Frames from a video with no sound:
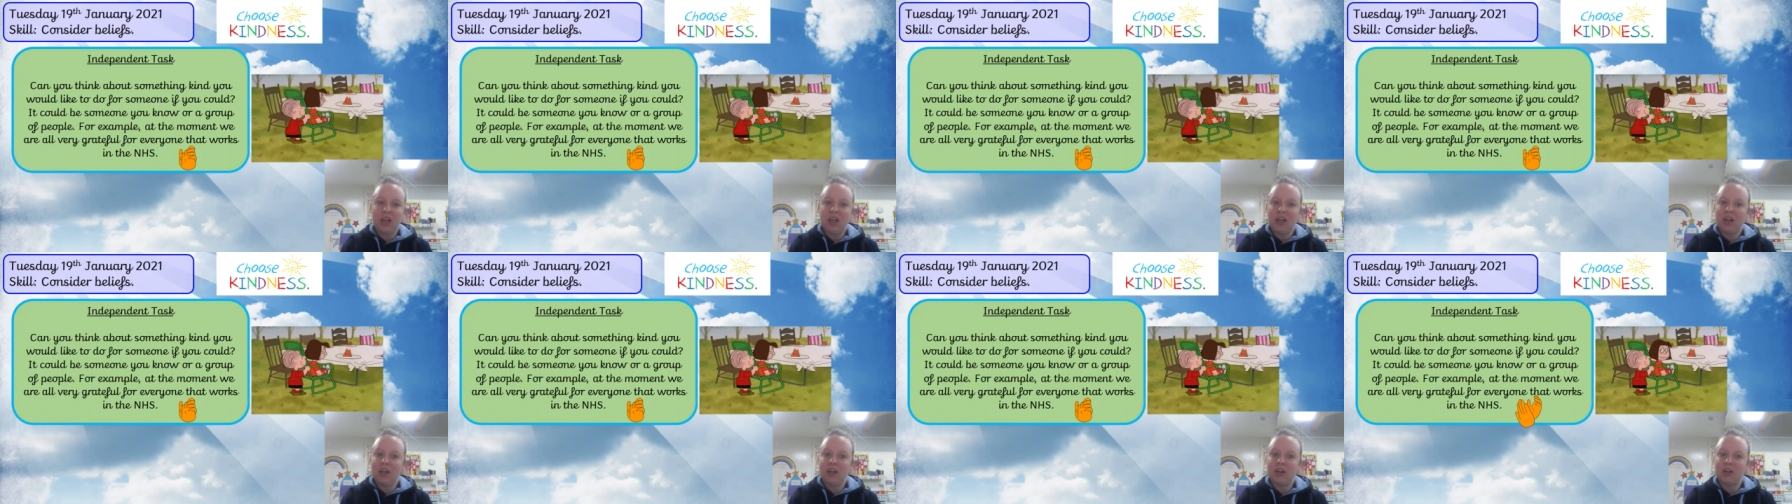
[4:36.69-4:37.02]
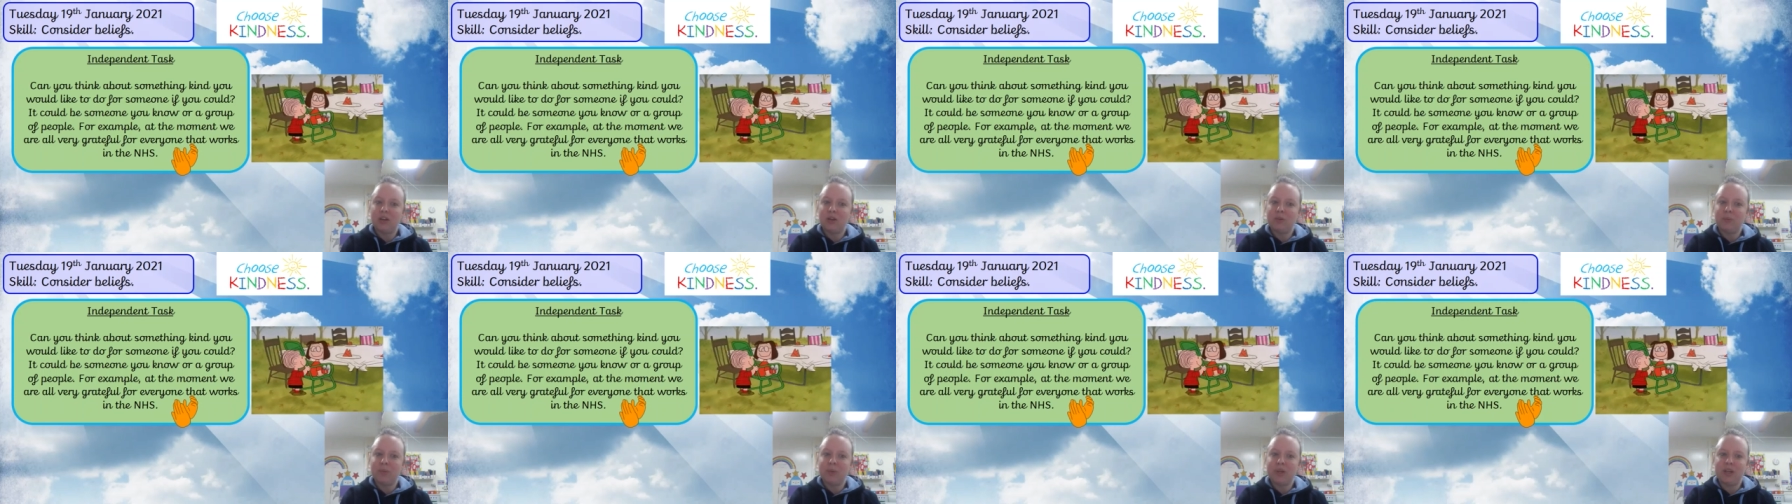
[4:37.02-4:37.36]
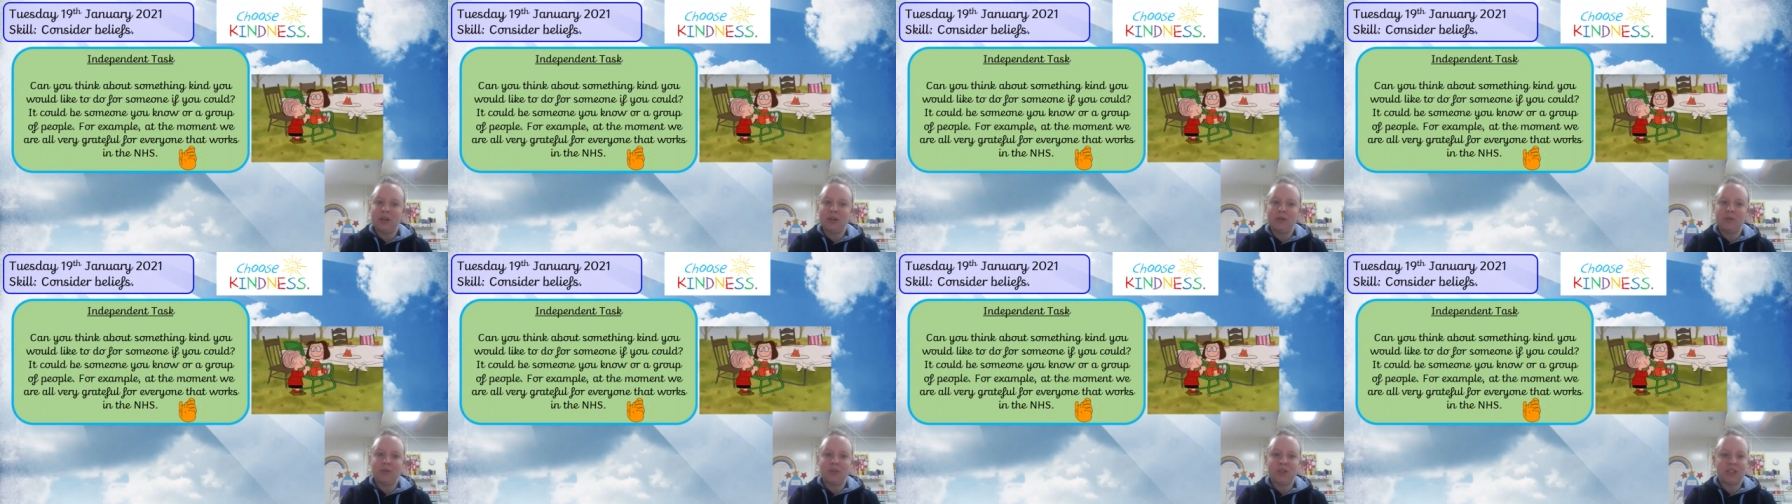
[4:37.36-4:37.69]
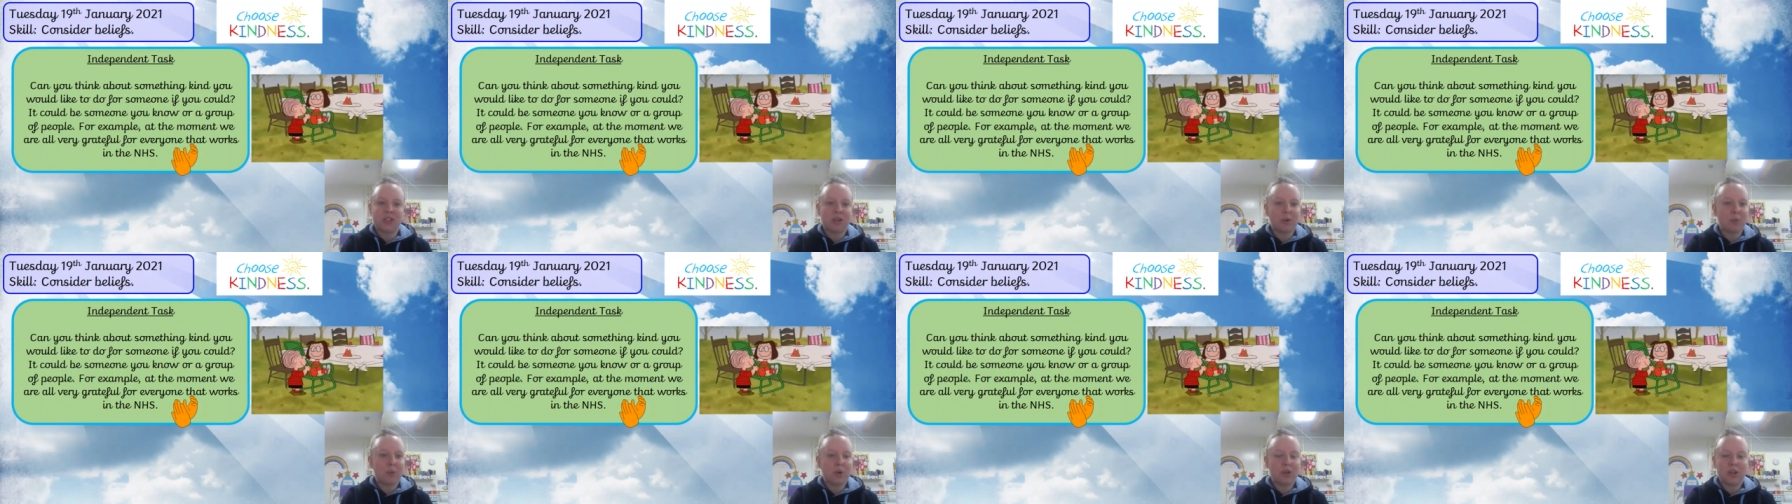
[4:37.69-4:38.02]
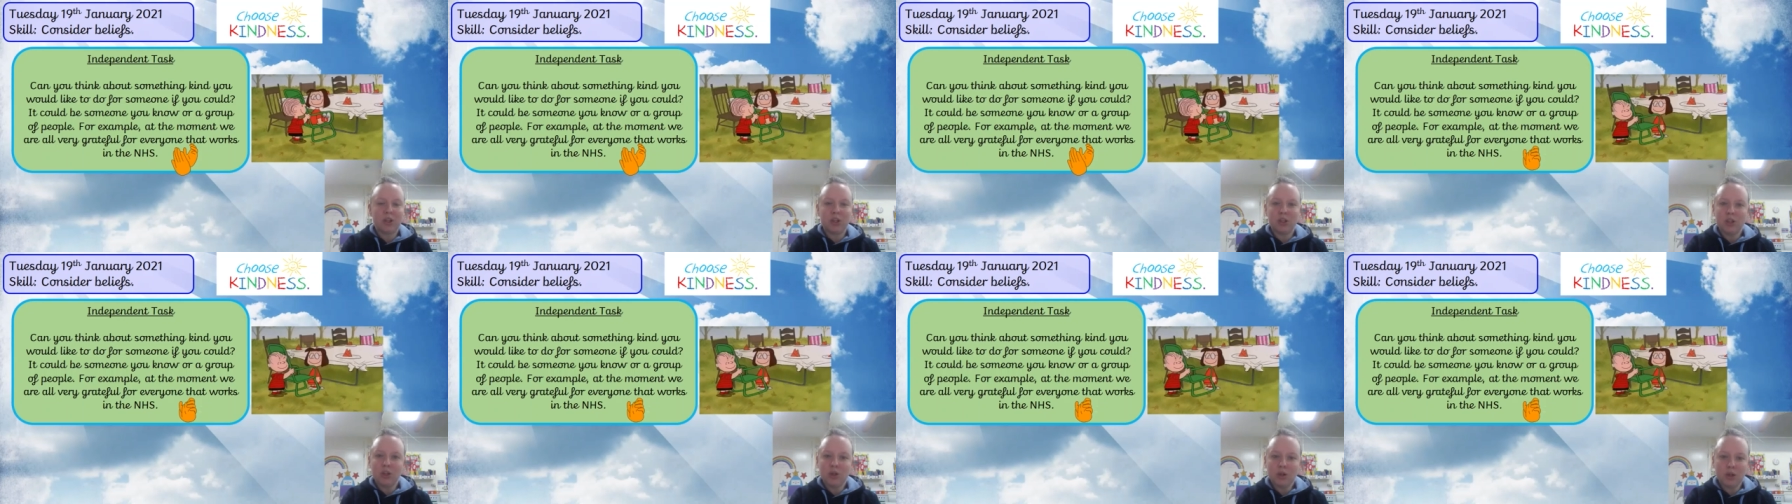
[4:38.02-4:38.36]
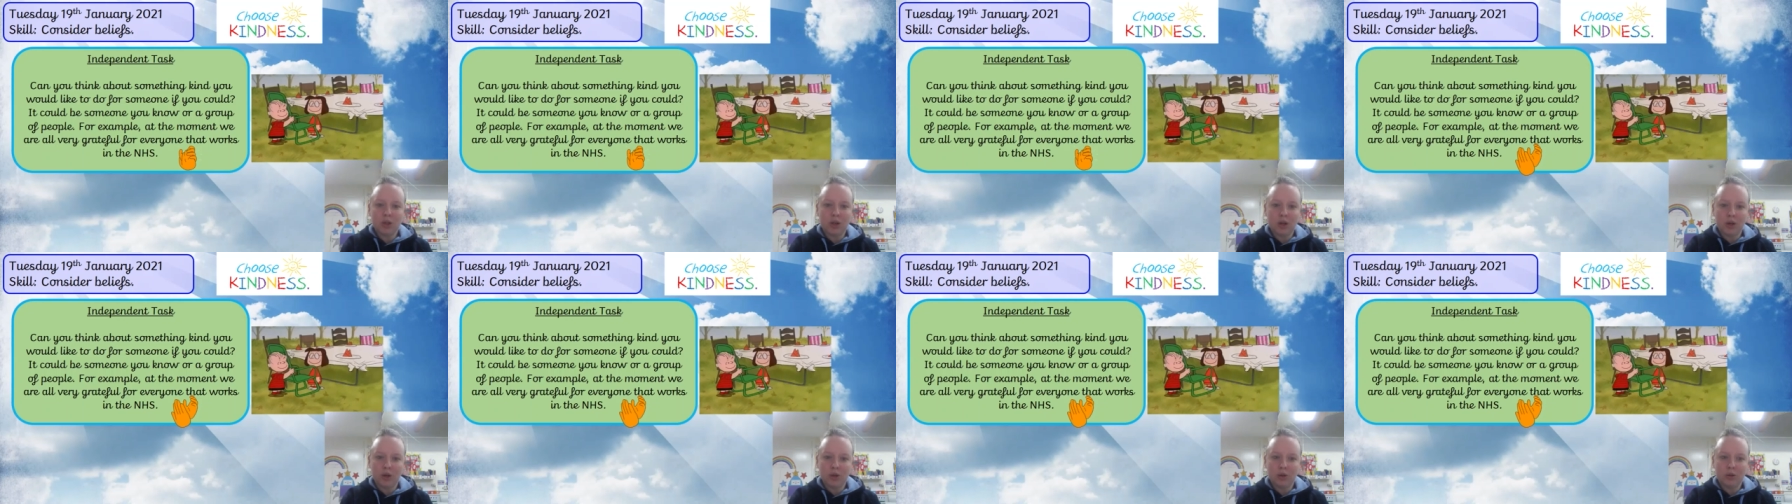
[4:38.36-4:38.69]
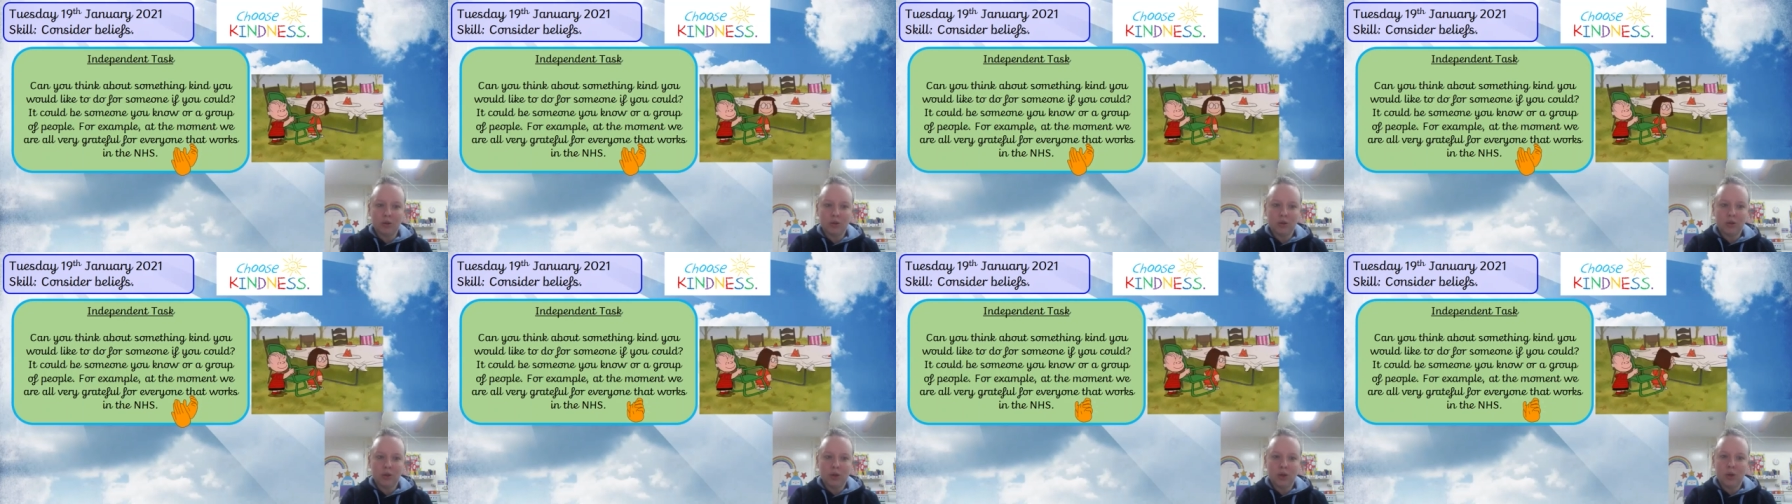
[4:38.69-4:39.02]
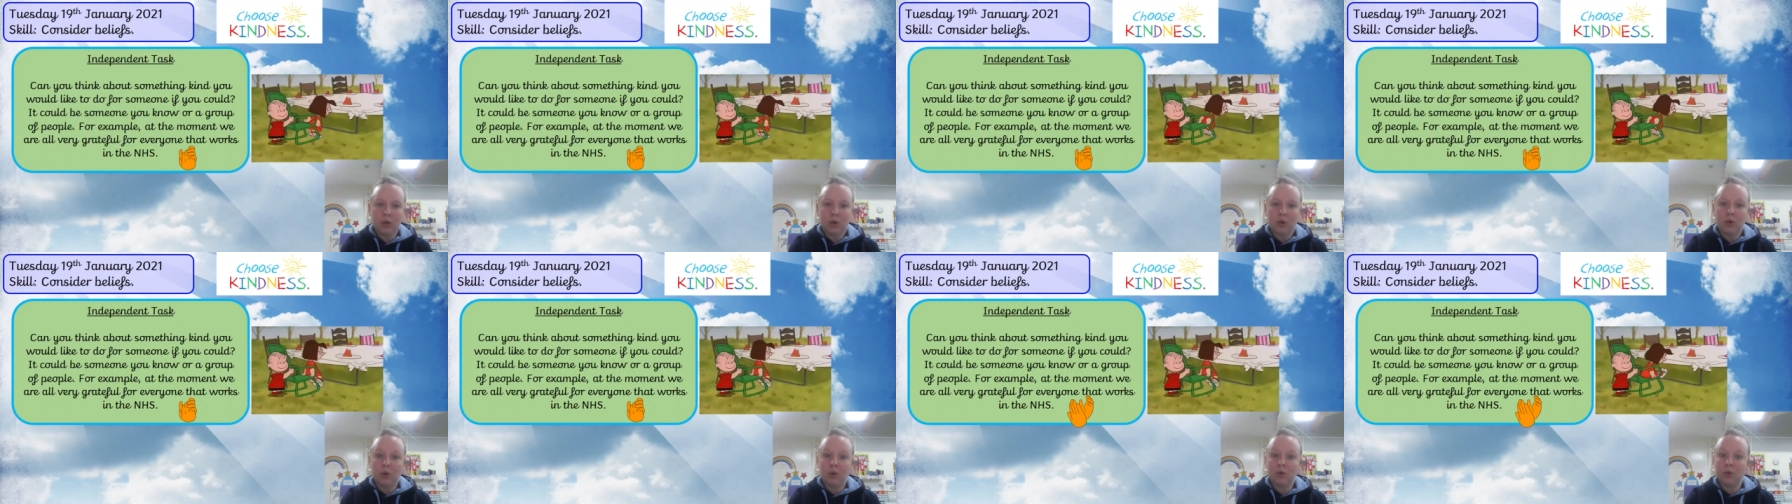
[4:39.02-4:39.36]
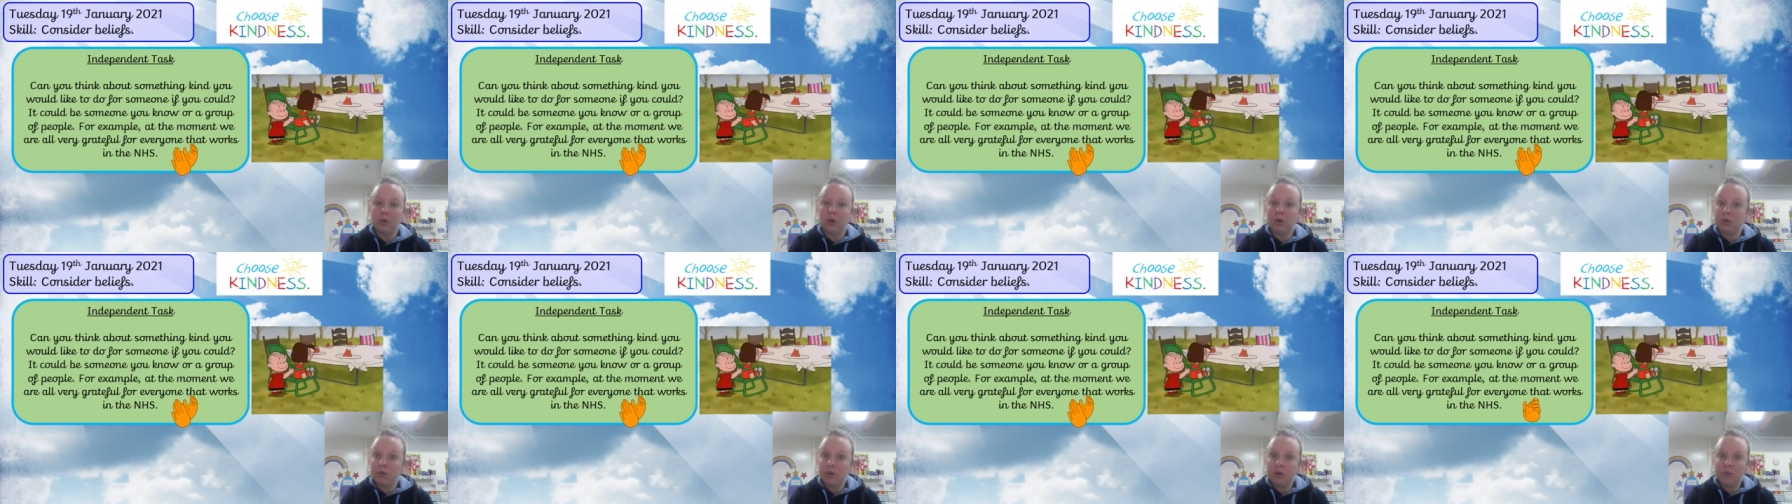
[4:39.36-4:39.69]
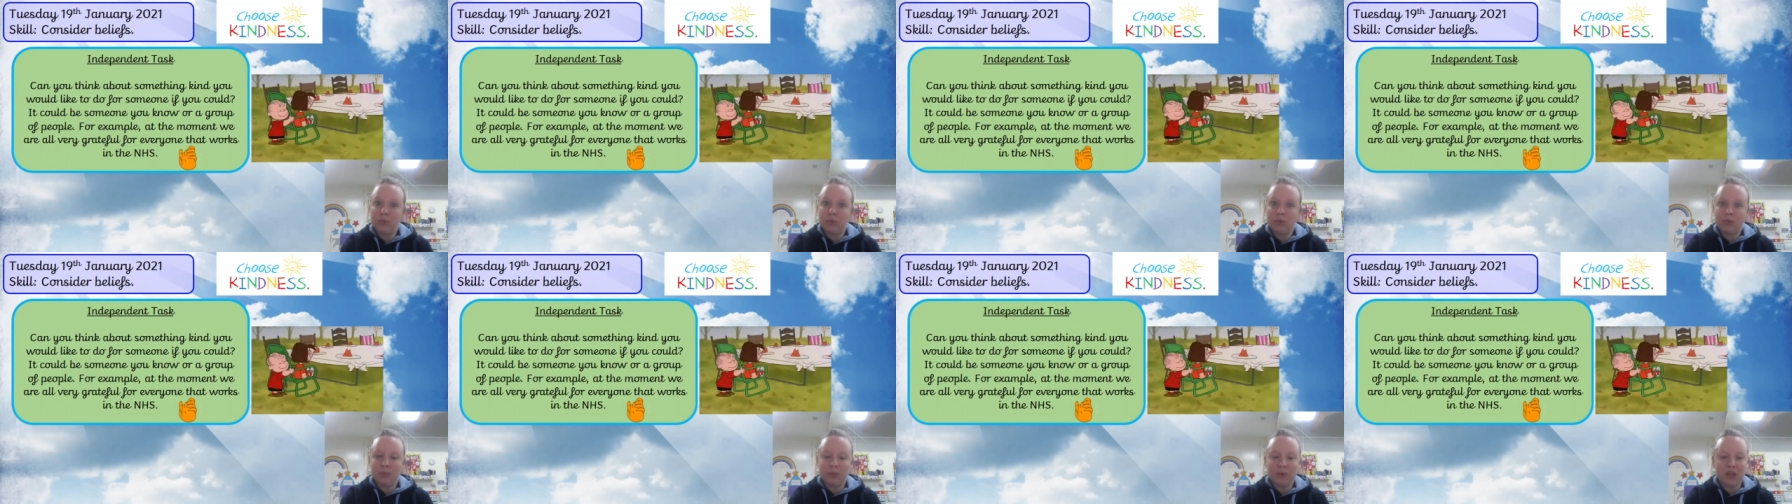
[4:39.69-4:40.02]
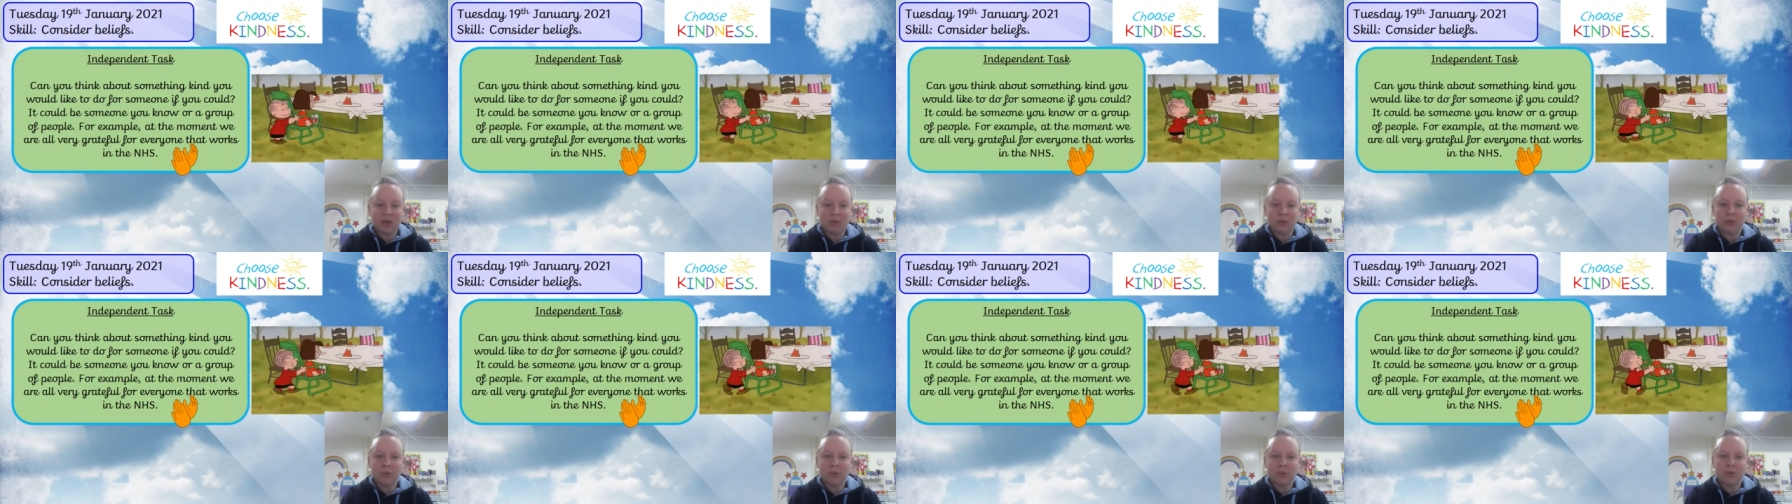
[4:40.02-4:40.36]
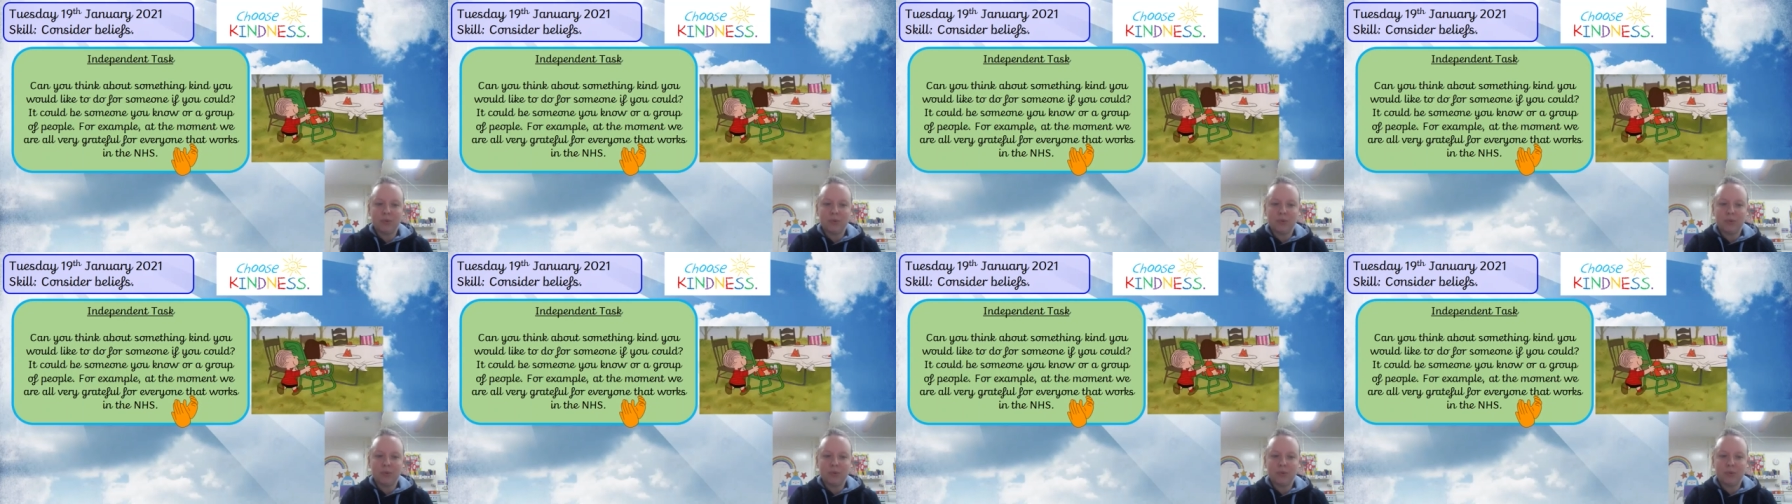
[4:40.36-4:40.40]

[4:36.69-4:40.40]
It could be for someone that you know or a group of people.